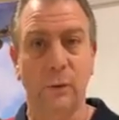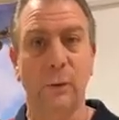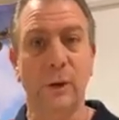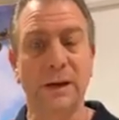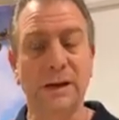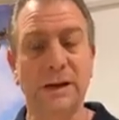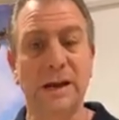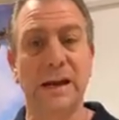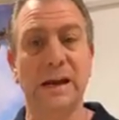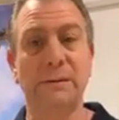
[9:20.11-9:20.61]

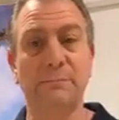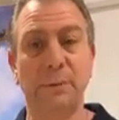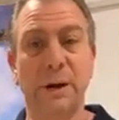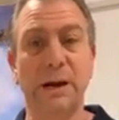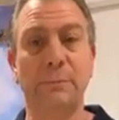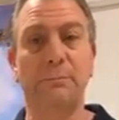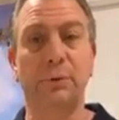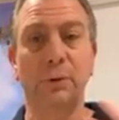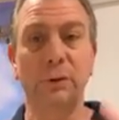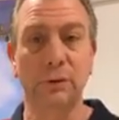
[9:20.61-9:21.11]
We need
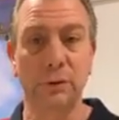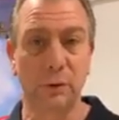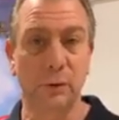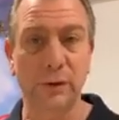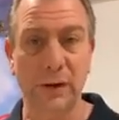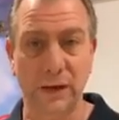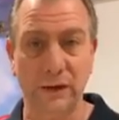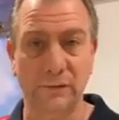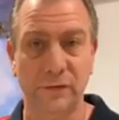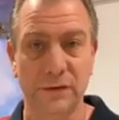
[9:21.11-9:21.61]
people
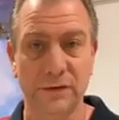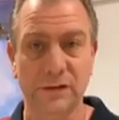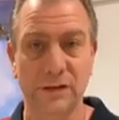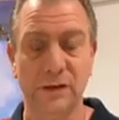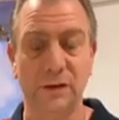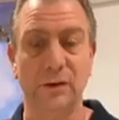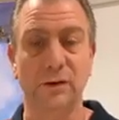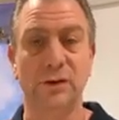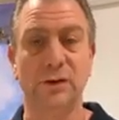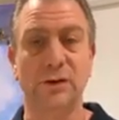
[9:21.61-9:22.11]
looking for
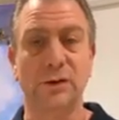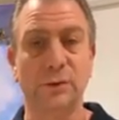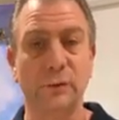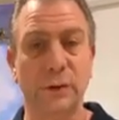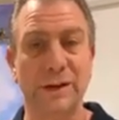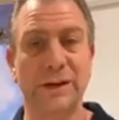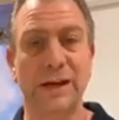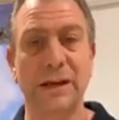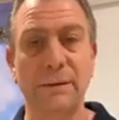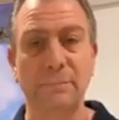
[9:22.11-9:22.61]

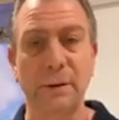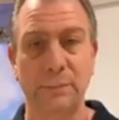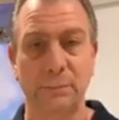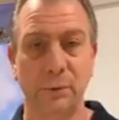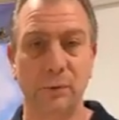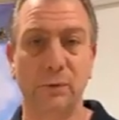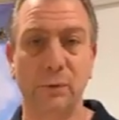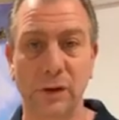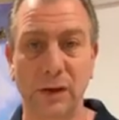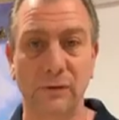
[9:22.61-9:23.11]
solutions. We need
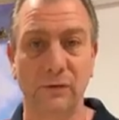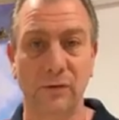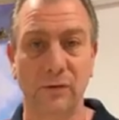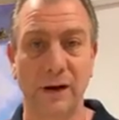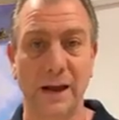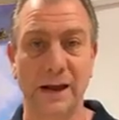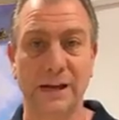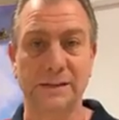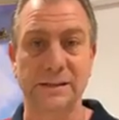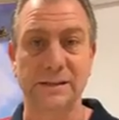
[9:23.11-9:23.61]
people looking
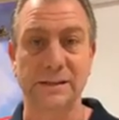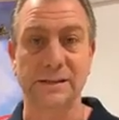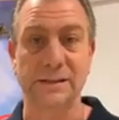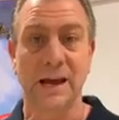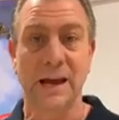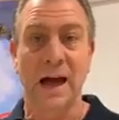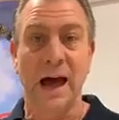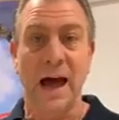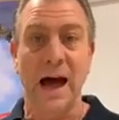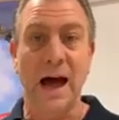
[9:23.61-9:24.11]
for
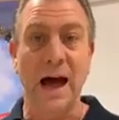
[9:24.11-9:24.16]
answers.